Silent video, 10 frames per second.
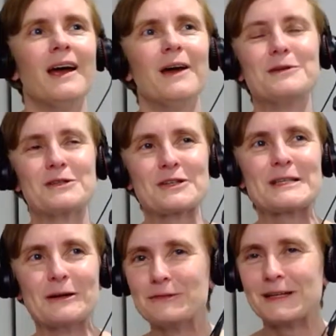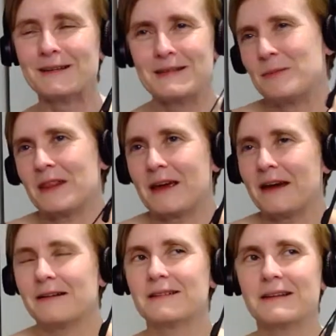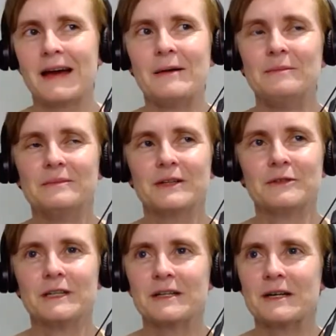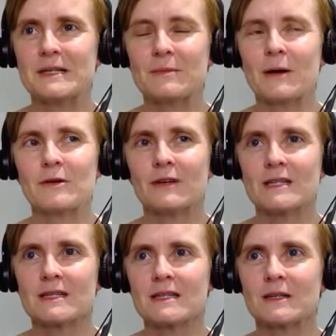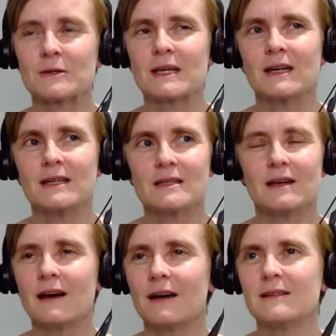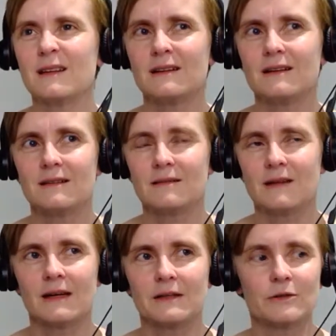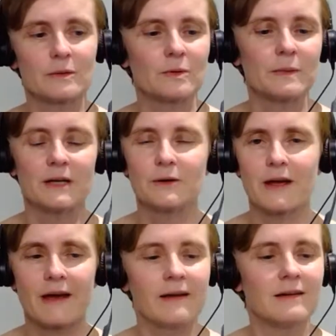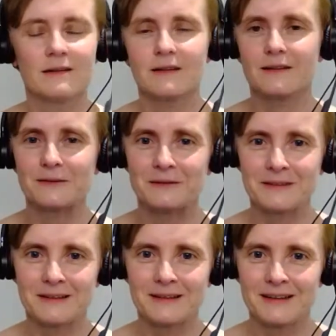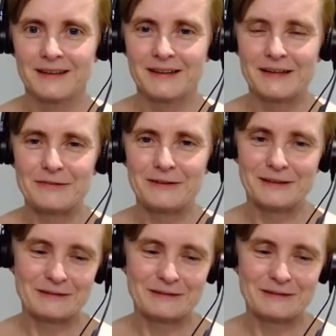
it was just lovely to be there. A really nice memory of listening to those kids, and you kind of think, yeah, Europe will be okay. If you,